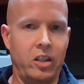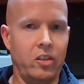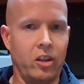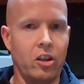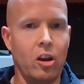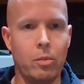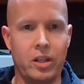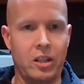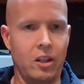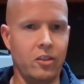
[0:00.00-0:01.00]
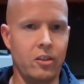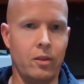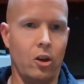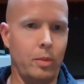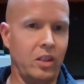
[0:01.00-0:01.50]
Is it a company that's
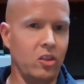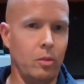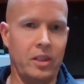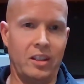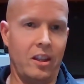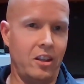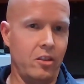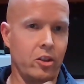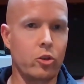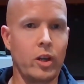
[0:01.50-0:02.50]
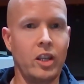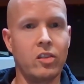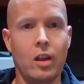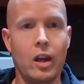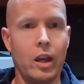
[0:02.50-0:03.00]
developing something that either
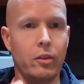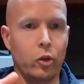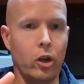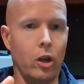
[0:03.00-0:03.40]
creates lives or